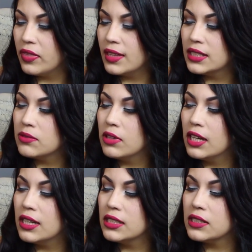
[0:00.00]
This
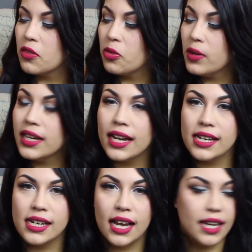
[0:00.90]
was
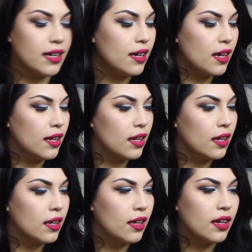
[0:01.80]
$3.99, and
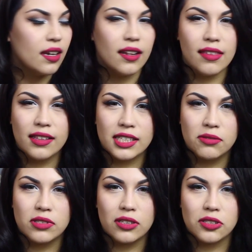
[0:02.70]
I think this
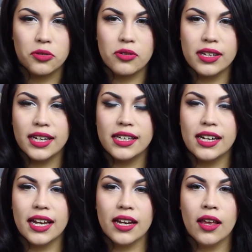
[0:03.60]
was also
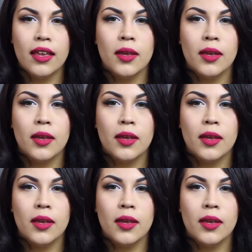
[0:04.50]
$3.99,